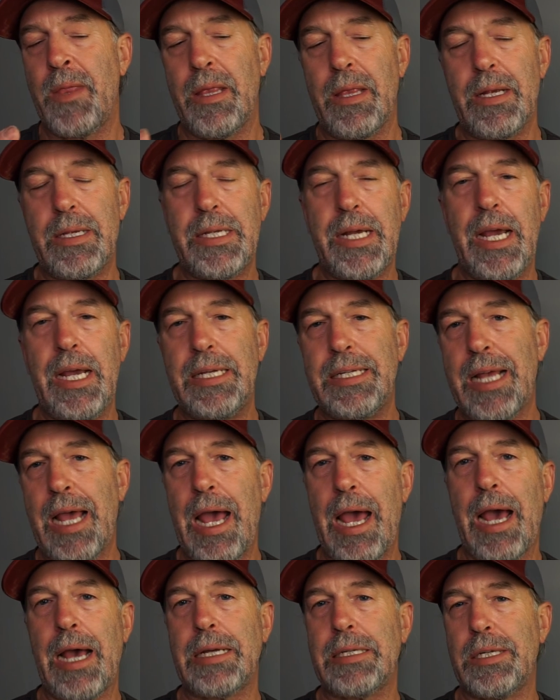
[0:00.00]
the tanks
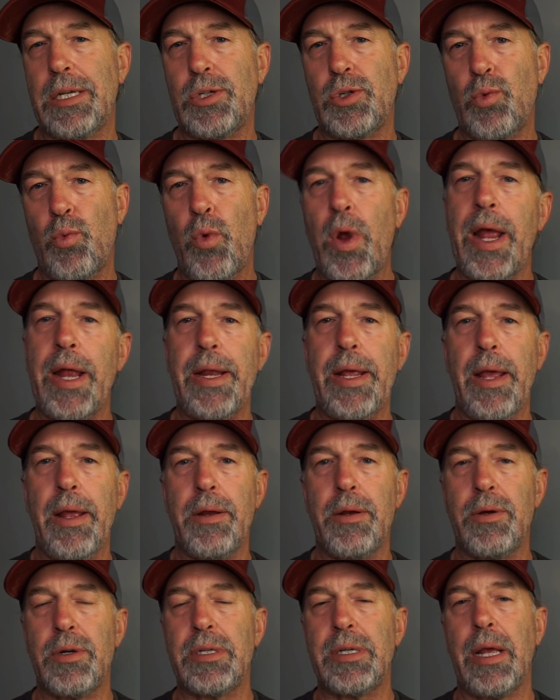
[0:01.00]
acts as
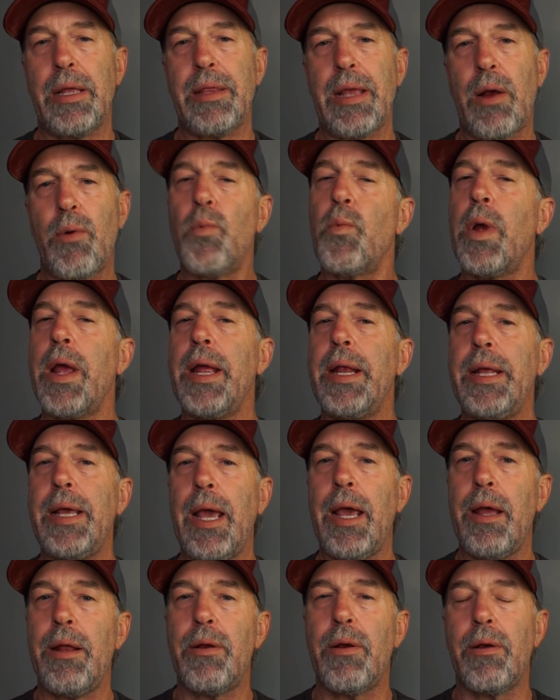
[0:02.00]
radiators, and that
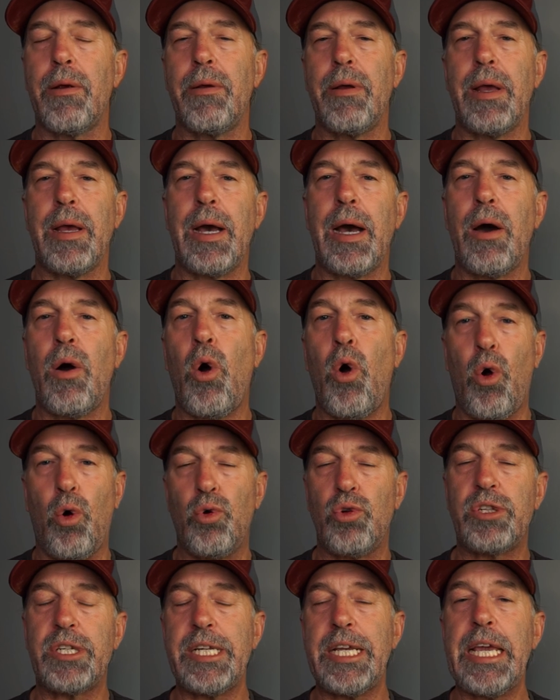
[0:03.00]
radiator
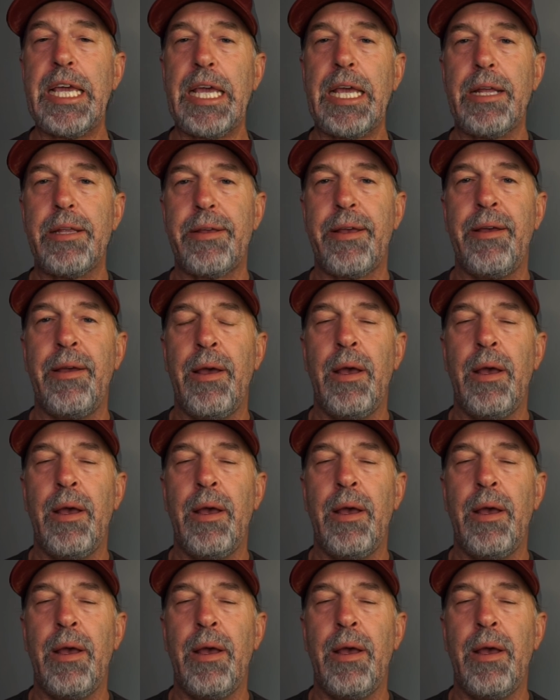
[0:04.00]
holds heat.